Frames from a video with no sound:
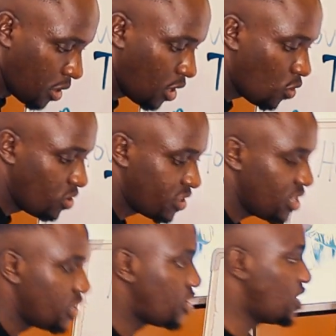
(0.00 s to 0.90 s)
Now we
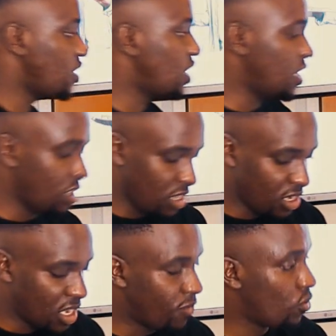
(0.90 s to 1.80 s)
say trend line,
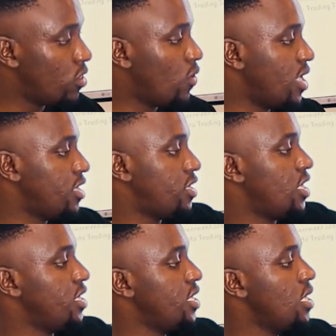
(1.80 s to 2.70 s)
it comes from the word
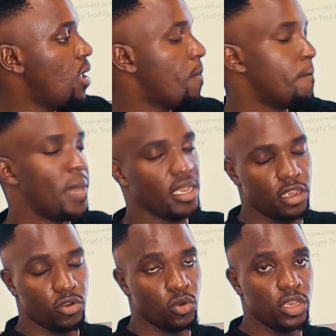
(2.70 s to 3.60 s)
trending
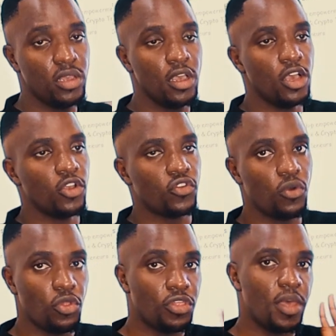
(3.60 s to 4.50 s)
market. Okay,
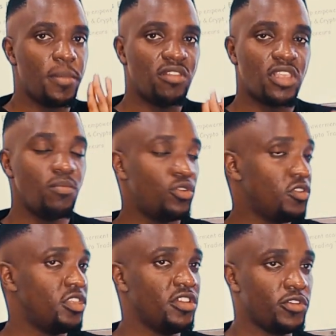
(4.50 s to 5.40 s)
so the best time to
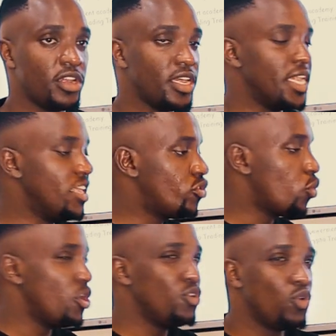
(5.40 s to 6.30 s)
use this trend line
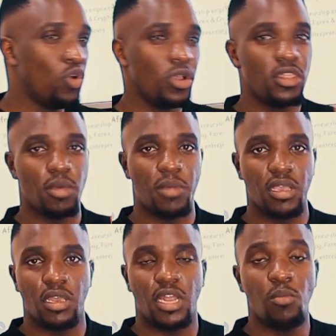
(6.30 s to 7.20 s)
is when you go in the
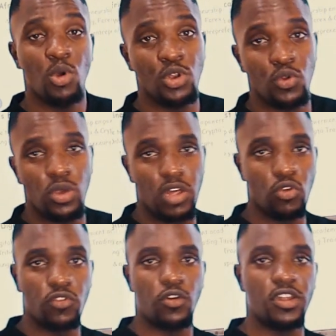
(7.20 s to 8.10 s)
market, and when you look at
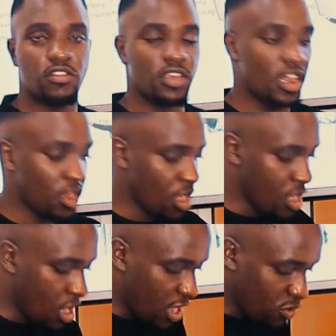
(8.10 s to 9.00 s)
those forex chart
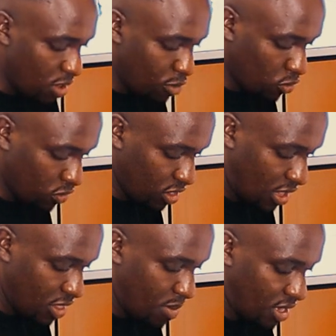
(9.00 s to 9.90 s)
and you're able to see
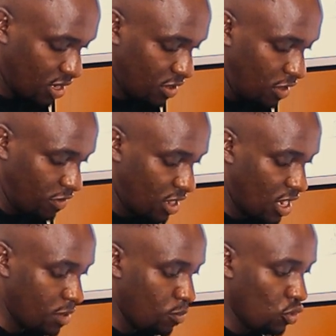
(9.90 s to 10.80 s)
that the market is
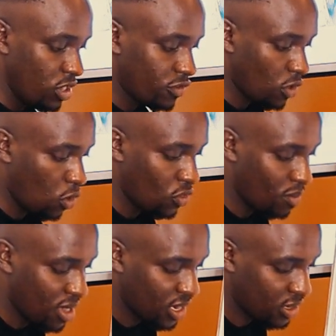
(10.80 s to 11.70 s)
clearly bullish or
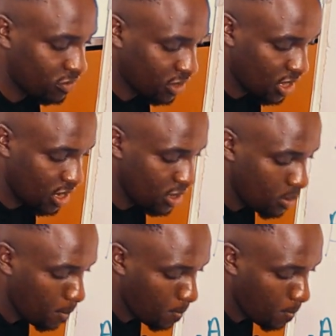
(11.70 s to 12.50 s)
the market is clearly